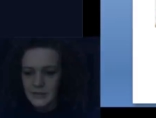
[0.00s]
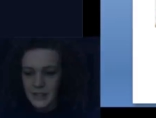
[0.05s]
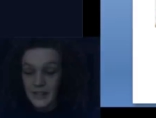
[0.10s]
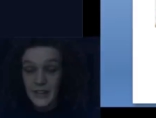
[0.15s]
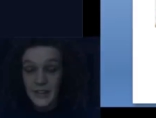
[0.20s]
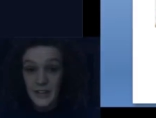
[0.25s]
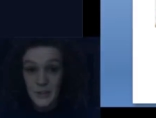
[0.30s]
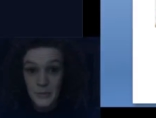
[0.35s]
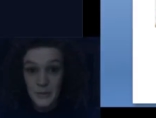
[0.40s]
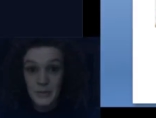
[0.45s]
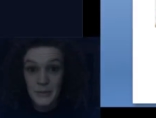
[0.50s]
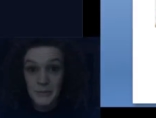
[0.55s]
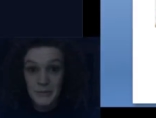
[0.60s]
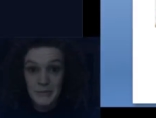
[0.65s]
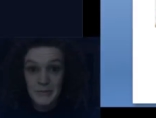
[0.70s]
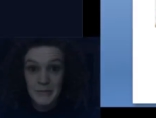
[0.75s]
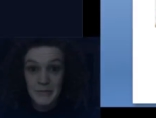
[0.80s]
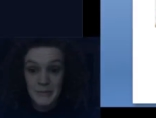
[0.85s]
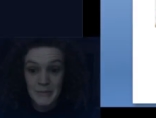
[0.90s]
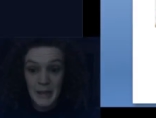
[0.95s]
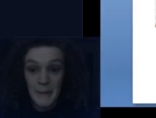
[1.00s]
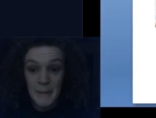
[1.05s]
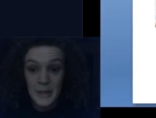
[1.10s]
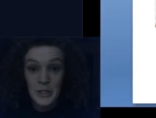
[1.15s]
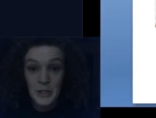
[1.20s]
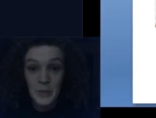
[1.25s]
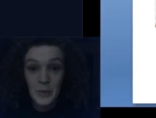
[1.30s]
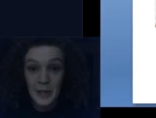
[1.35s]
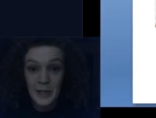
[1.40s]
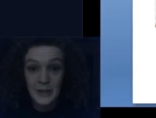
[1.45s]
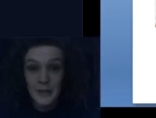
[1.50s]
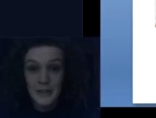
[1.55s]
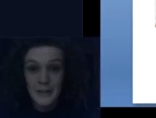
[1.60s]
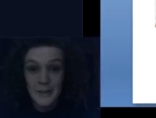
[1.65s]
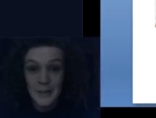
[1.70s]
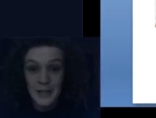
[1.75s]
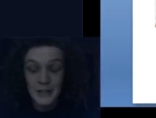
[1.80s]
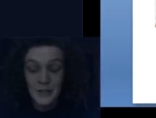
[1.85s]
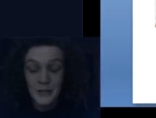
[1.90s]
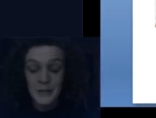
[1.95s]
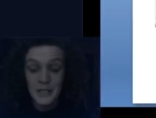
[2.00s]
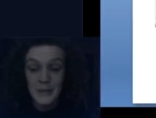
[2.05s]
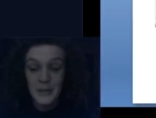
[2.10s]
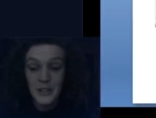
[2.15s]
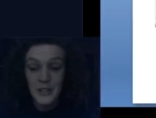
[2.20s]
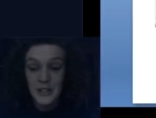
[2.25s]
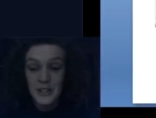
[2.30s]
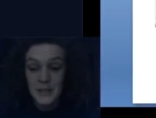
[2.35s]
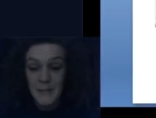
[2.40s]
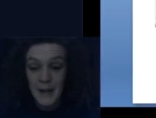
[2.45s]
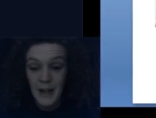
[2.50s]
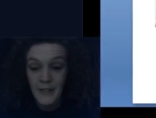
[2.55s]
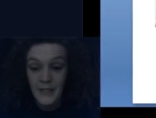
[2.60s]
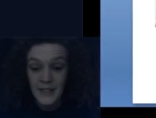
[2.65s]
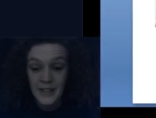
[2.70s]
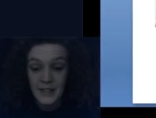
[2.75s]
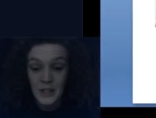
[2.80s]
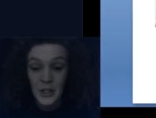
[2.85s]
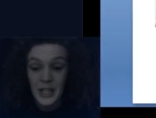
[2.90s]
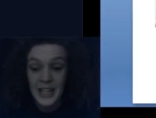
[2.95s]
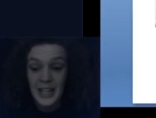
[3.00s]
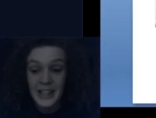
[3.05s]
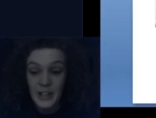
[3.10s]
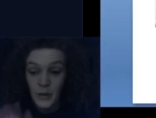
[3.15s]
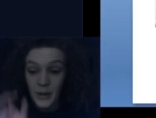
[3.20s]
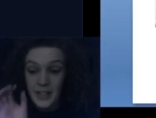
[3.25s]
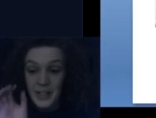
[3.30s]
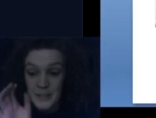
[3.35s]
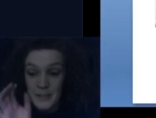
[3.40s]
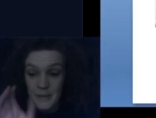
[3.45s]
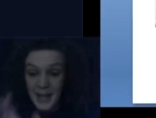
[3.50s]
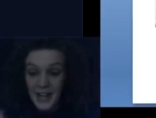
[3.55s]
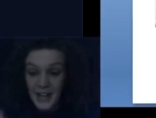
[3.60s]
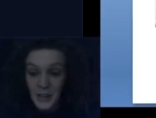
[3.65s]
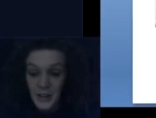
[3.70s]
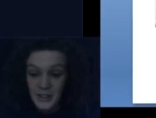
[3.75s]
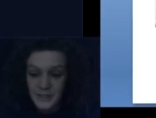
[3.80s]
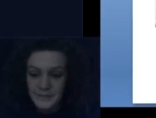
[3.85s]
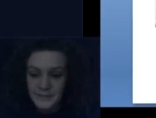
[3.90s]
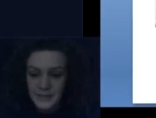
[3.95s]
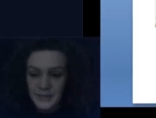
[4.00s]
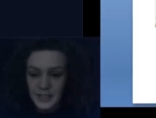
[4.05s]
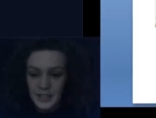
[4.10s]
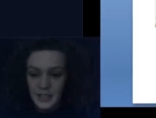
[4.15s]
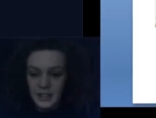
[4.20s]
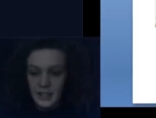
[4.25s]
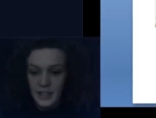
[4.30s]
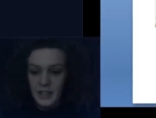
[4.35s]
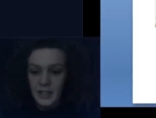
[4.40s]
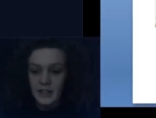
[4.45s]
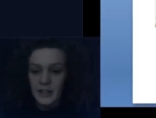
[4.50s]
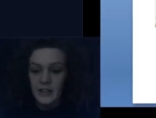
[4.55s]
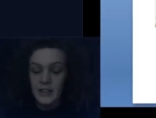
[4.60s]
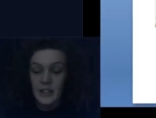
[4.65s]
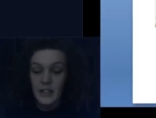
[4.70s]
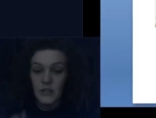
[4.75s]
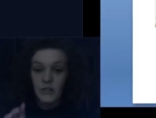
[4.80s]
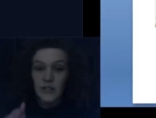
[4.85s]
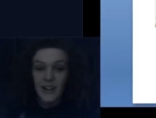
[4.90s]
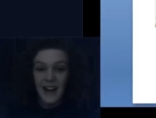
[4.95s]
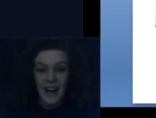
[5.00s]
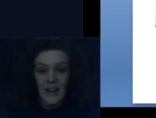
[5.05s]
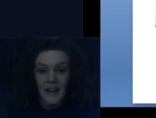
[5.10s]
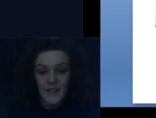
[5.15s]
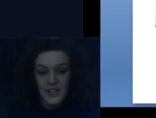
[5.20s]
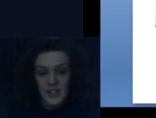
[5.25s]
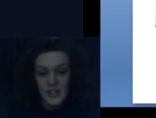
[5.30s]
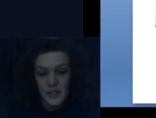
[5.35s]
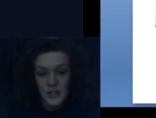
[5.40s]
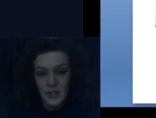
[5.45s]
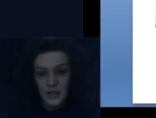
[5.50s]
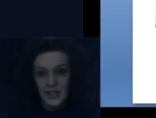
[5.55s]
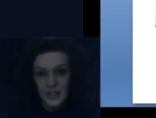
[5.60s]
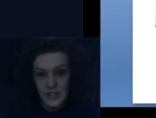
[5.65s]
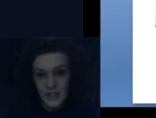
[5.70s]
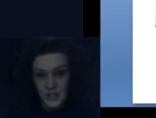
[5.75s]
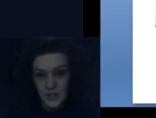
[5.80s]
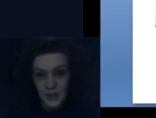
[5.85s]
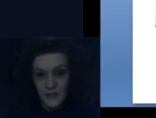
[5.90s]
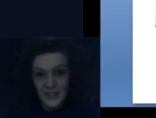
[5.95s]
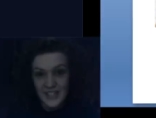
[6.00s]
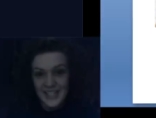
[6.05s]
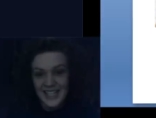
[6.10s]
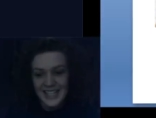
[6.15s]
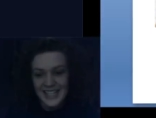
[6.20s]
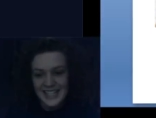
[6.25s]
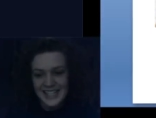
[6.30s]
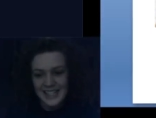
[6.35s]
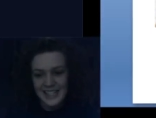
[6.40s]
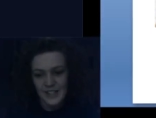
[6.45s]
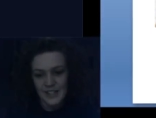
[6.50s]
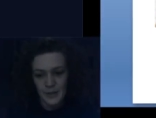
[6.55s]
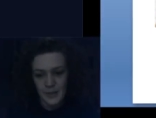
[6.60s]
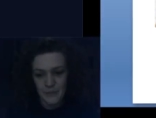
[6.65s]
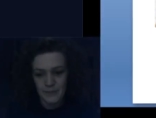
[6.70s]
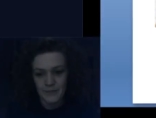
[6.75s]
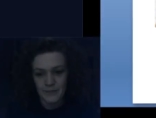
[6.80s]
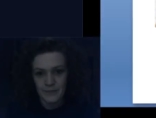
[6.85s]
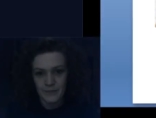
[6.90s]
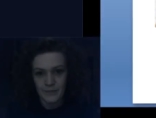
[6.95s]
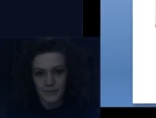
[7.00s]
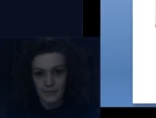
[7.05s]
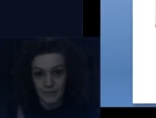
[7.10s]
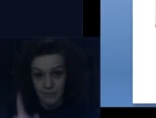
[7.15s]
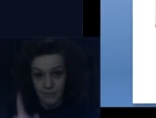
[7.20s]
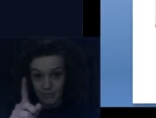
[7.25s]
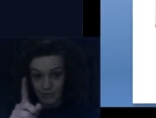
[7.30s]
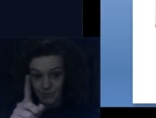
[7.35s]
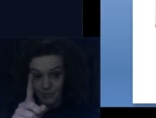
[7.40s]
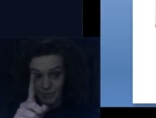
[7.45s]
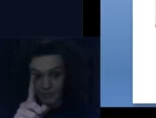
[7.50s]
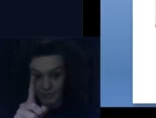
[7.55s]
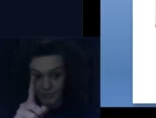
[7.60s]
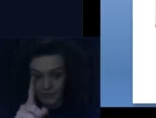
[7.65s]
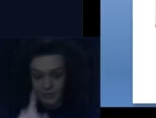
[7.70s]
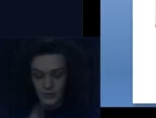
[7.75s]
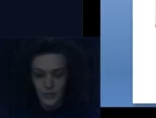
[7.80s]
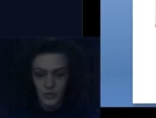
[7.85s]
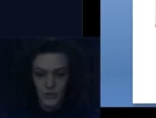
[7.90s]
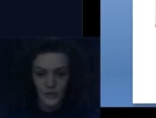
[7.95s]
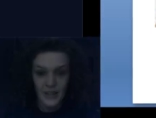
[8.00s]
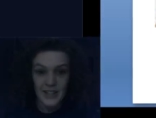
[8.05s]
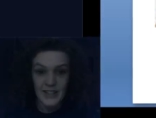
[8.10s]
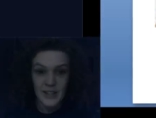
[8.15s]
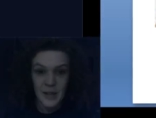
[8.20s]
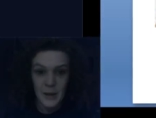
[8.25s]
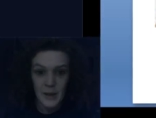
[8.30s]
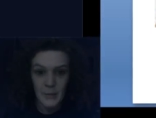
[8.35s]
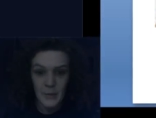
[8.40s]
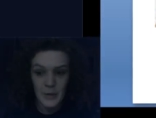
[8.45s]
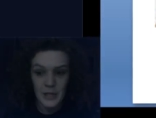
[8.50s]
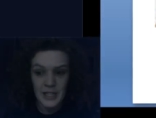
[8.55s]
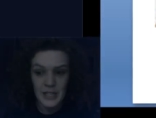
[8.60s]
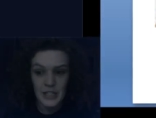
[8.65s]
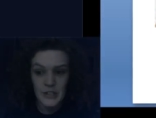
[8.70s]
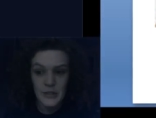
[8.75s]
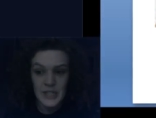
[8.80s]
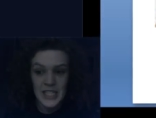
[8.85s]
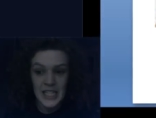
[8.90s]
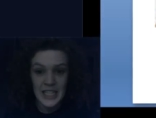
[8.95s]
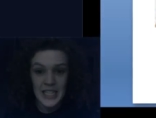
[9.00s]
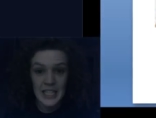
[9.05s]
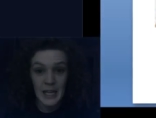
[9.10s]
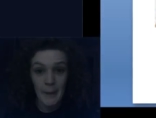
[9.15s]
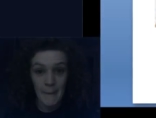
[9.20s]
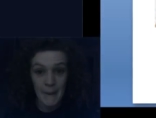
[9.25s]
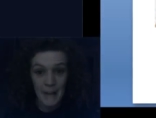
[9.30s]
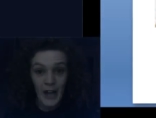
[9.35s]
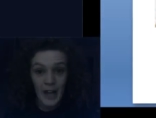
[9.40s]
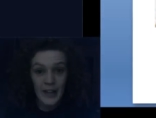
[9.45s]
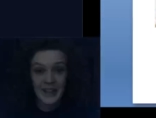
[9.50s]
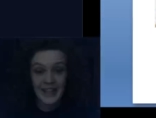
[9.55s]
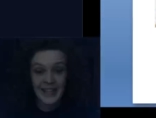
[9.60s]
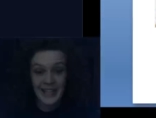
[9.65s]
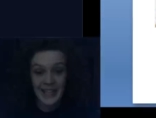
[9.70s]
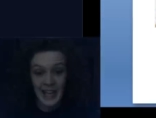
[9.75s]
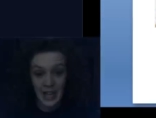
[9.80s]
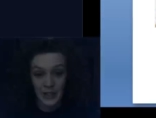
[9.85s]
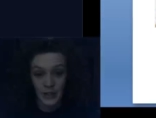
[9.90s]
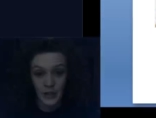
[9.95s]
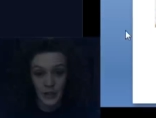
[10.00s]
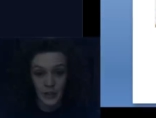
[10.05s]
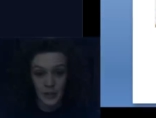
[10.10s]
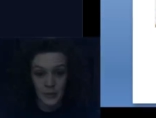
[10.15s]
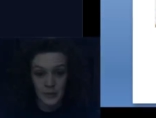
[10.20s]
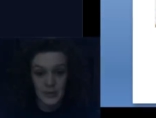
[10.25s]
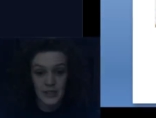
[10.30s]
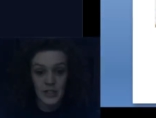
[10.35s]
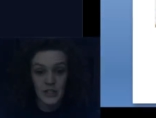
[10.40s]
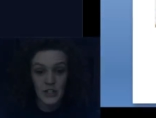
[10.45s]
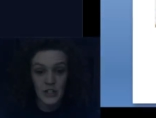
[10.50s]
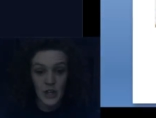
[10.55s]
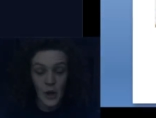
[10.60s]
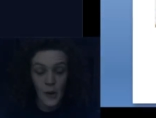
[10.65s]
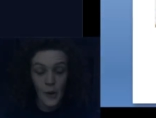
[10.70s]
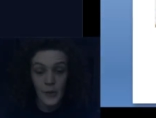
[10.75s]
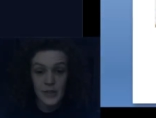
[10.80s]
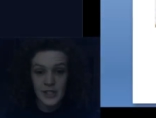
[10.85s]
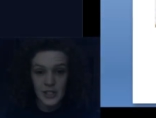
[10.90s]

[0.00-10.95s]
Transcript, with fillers: and that's what that pentaradial symmetry is about, looking at the organism head on, they do not have a centralized nervous system. So that's a pretty interesting thing about the echinoderms. No